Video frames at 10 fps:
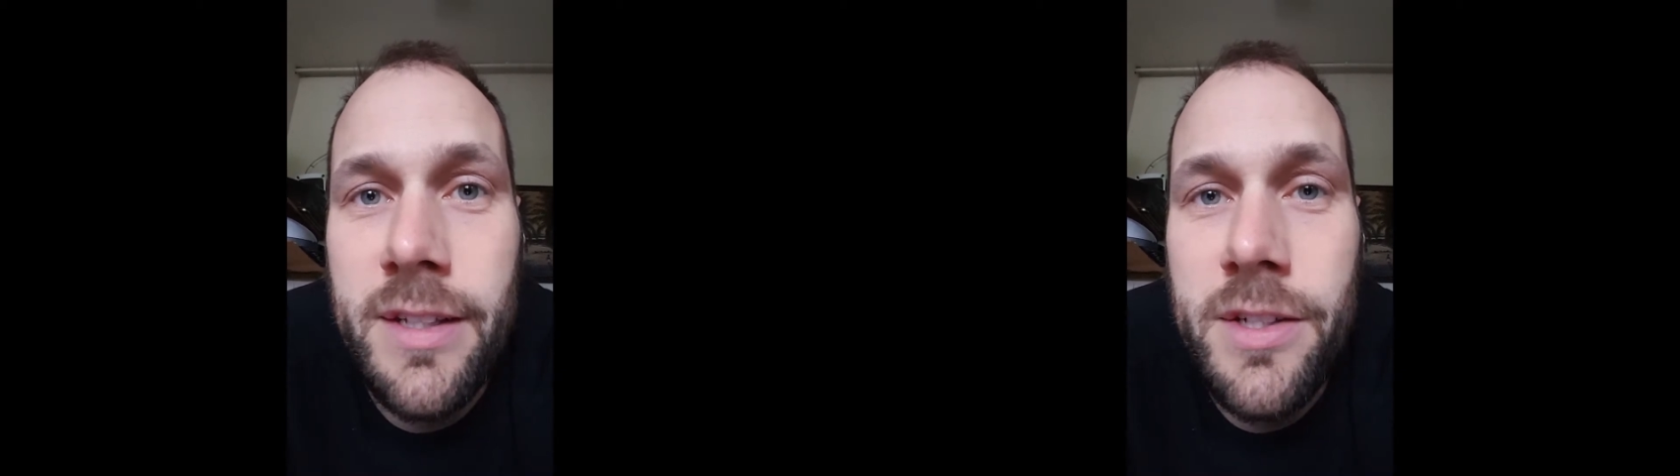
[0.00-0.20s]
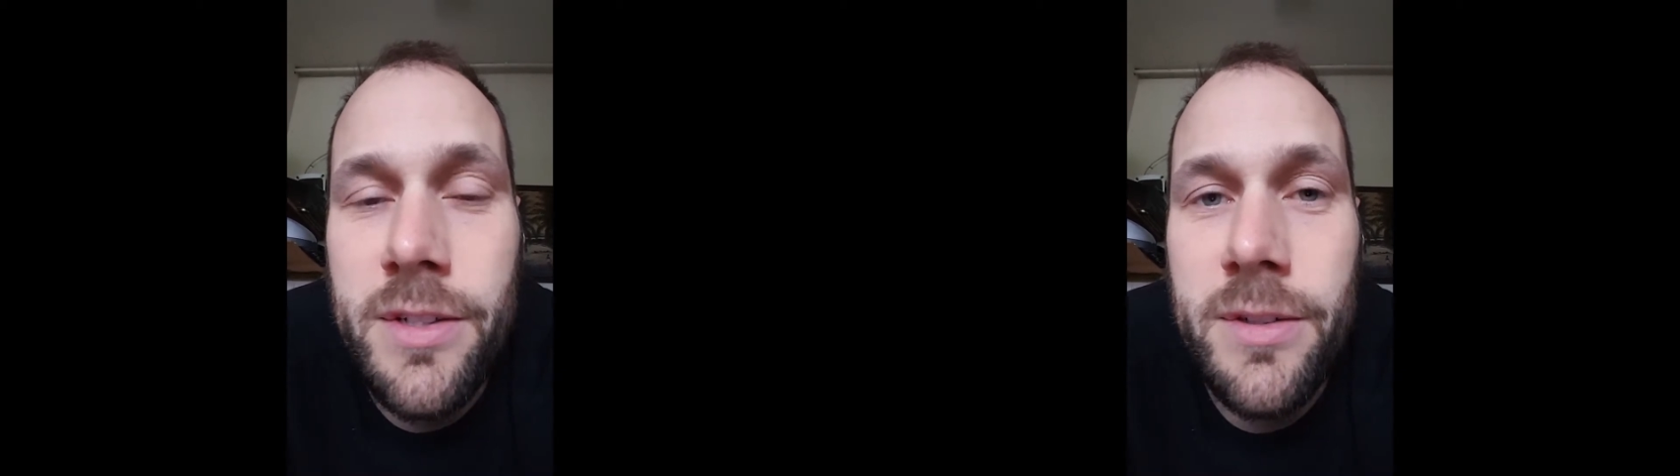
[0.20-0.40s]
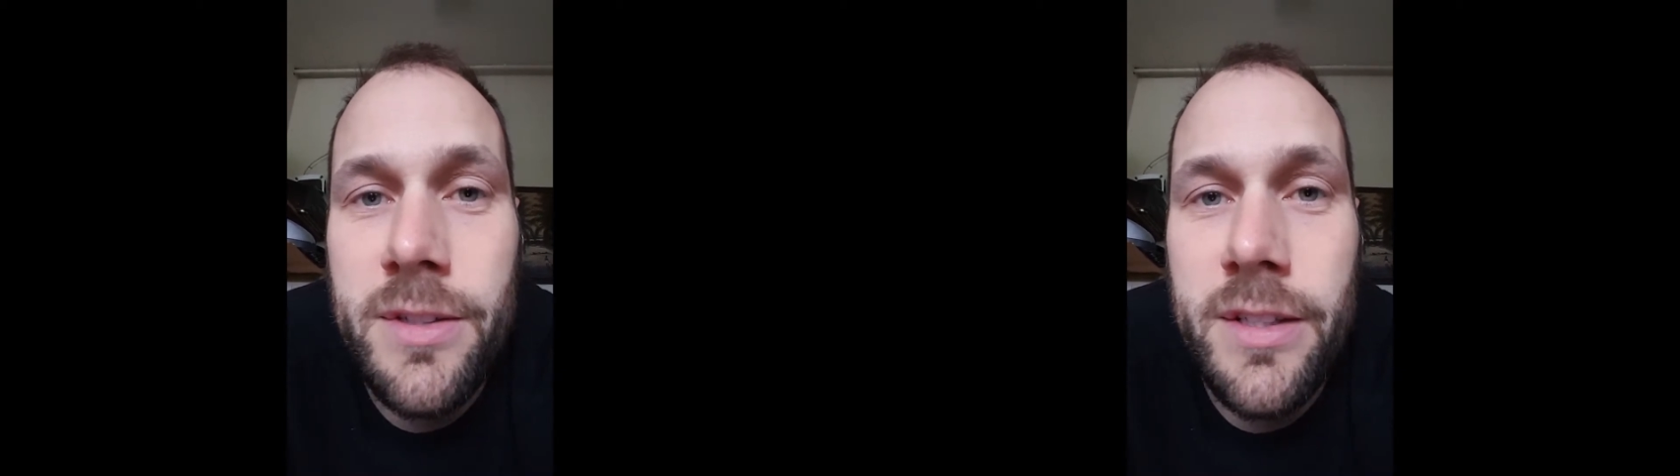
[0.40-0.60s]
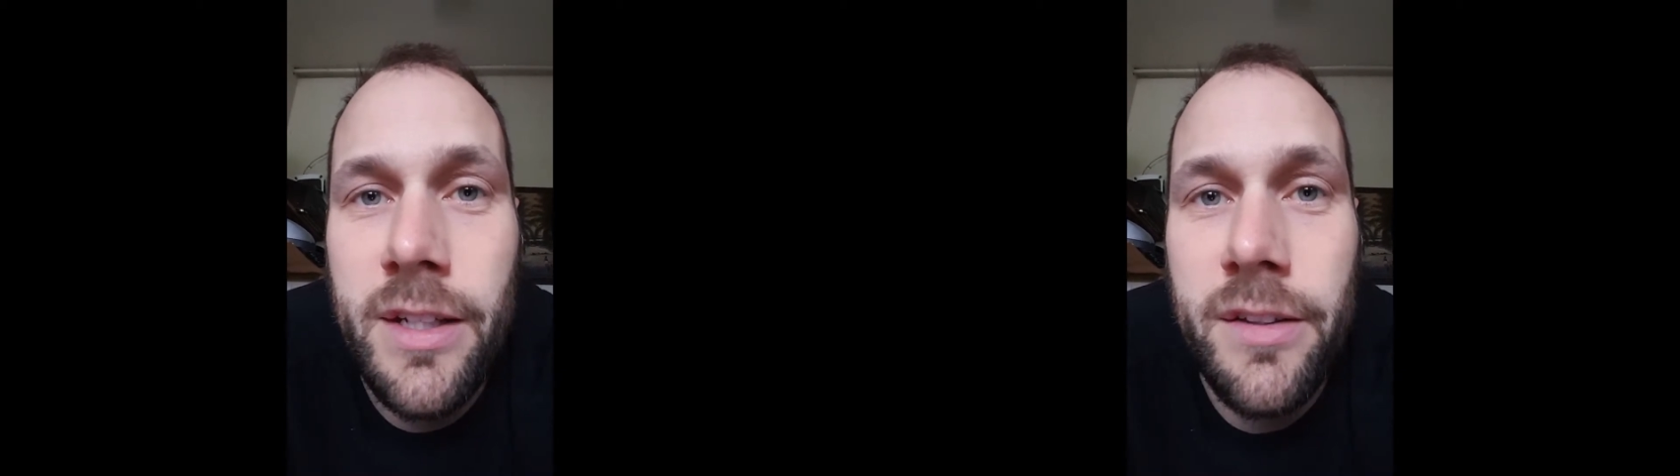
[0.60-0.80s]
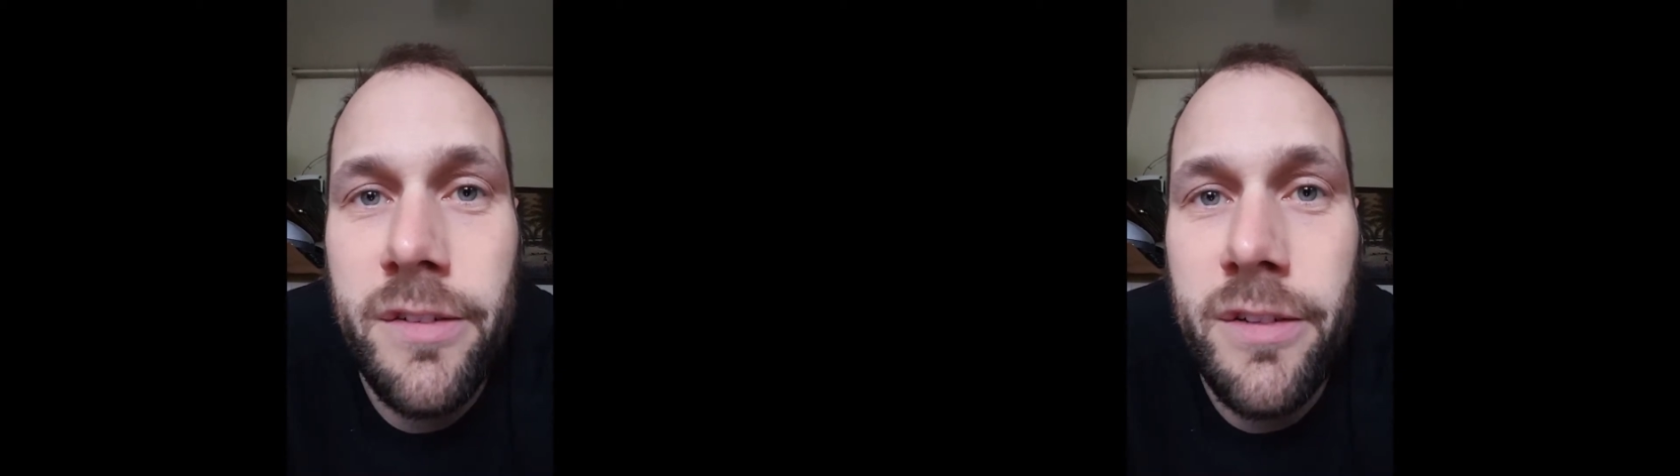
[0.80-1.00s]
issues,
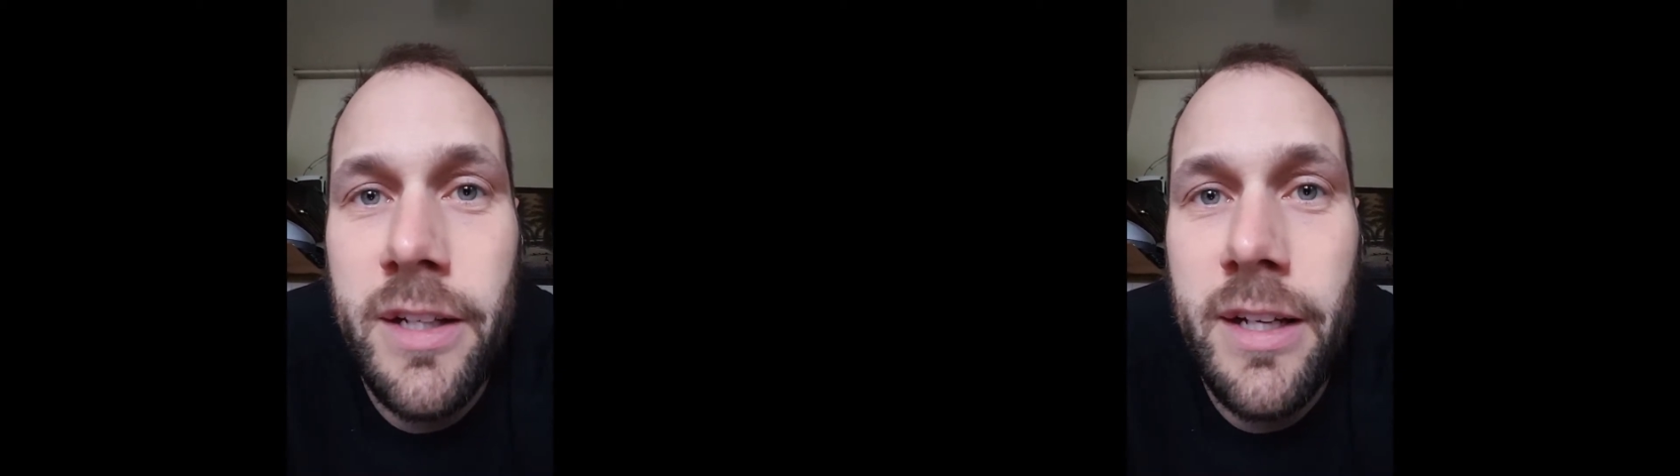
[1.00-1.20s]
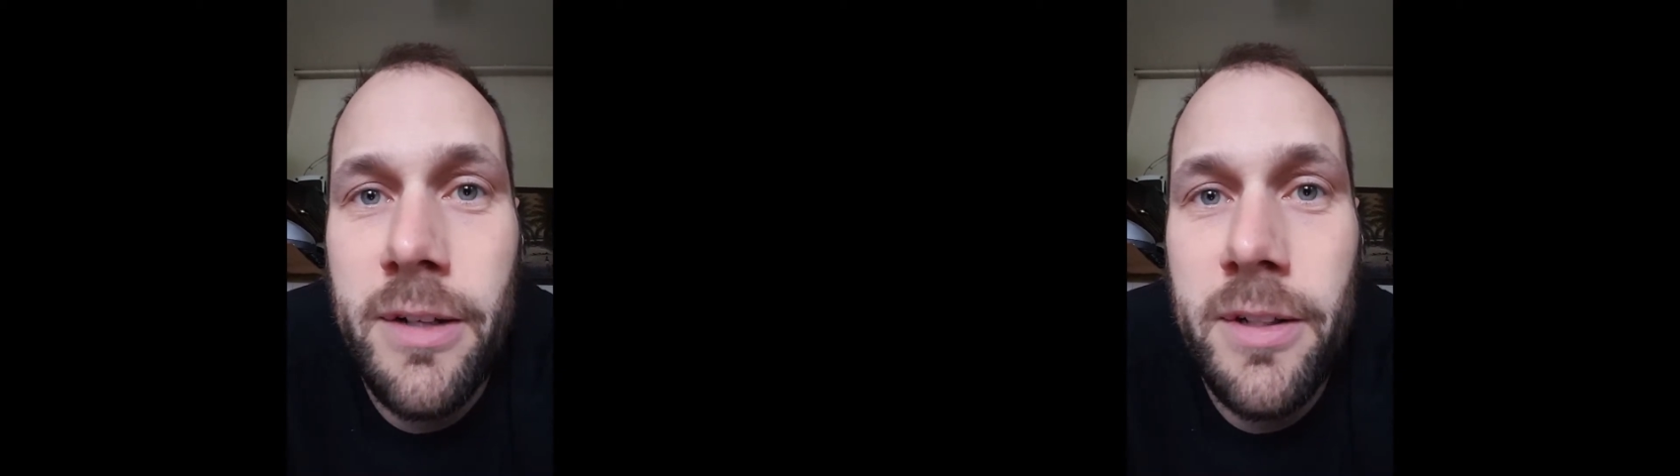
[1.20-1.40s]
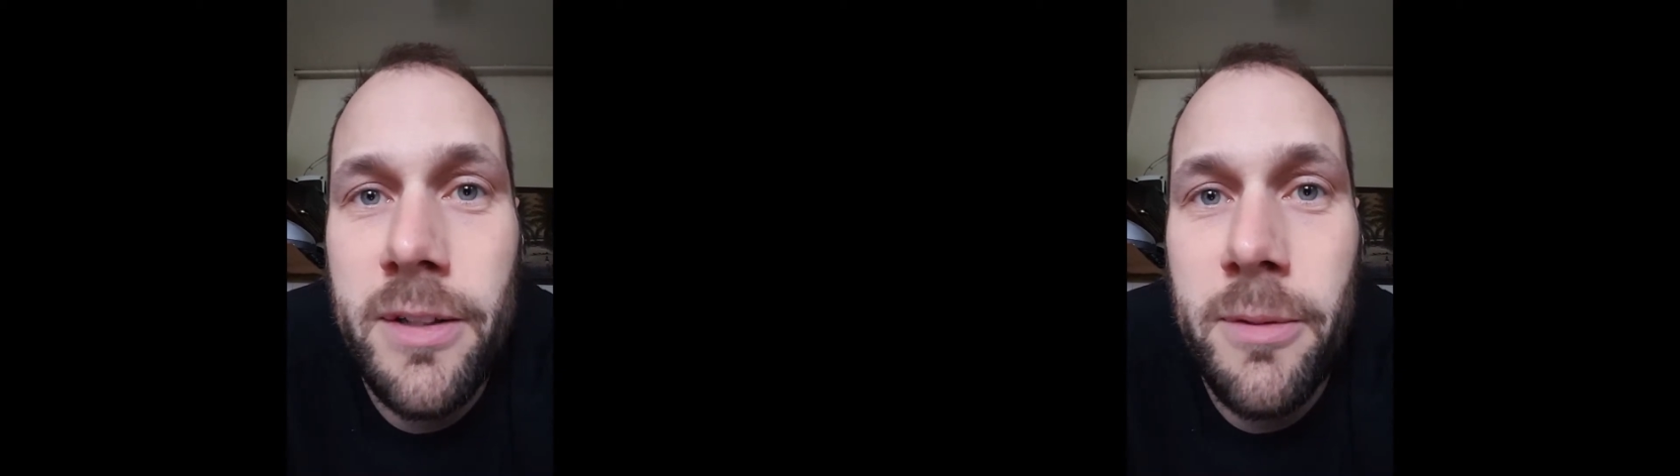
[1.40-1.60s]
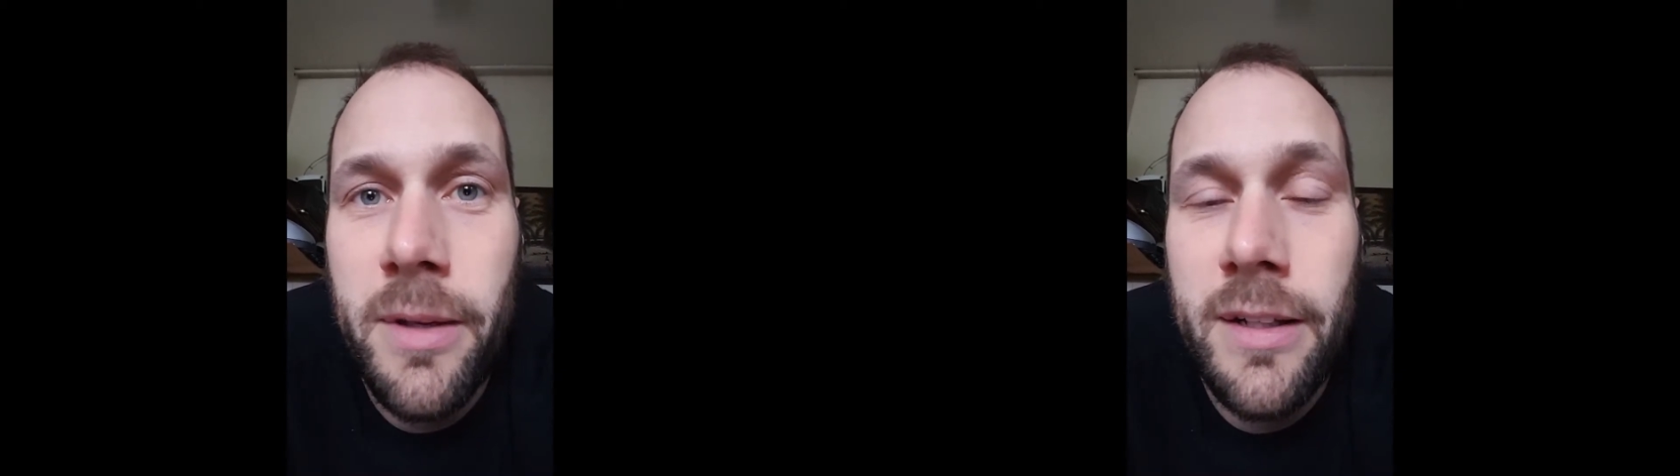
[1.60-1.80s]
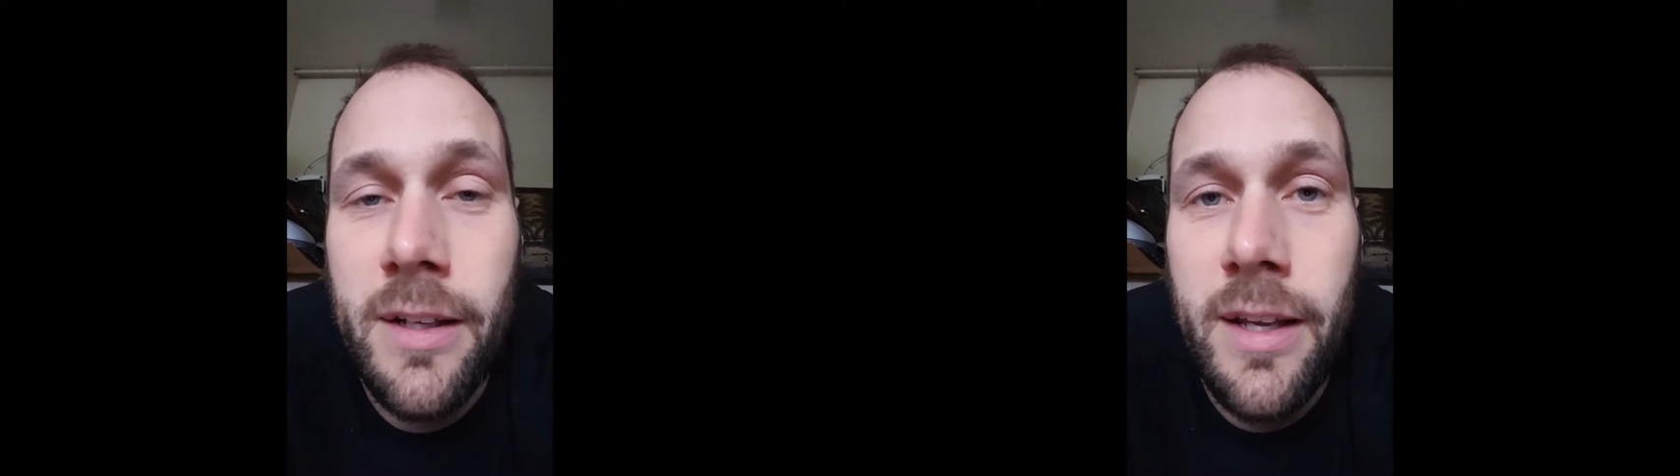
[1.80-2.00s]
freaking out a little
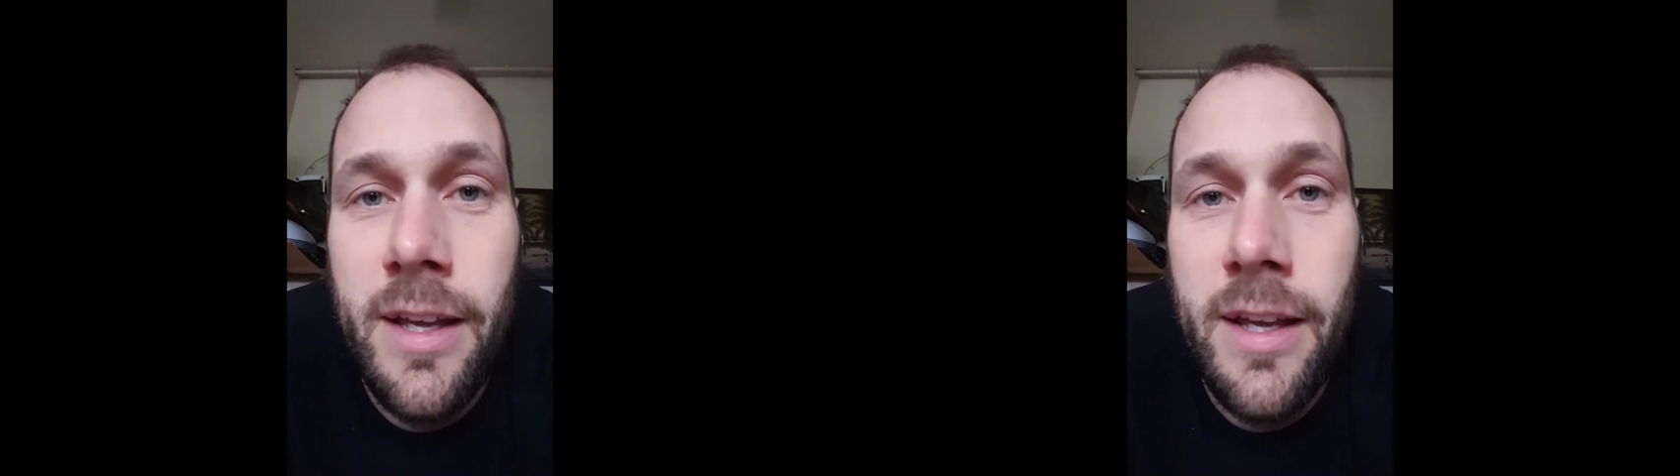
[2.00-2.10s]
bit.